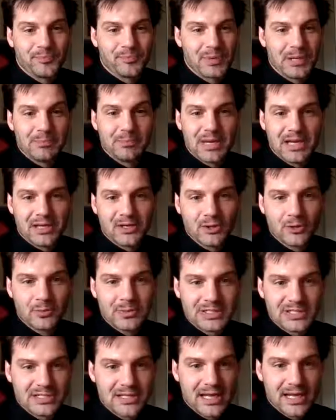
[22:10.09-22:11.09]
But make no
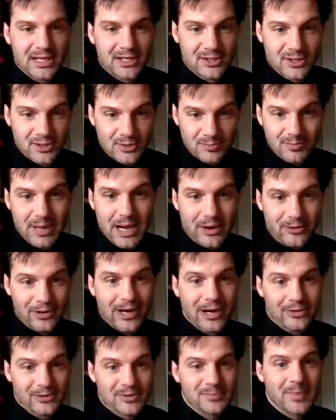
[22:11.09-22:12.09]
mistake, Duke
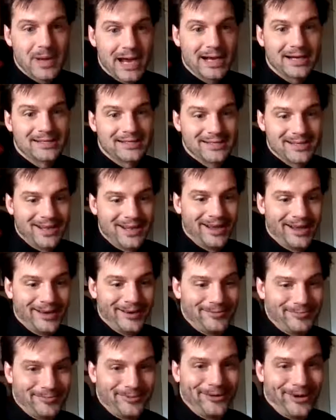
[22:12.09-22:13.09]
Powerhouse backs it
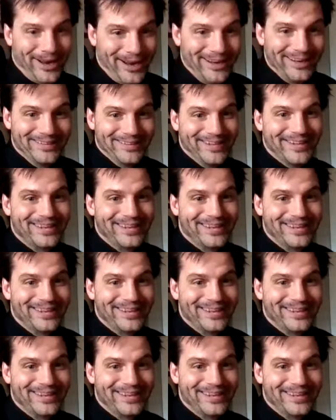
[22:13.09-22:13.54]
up, right?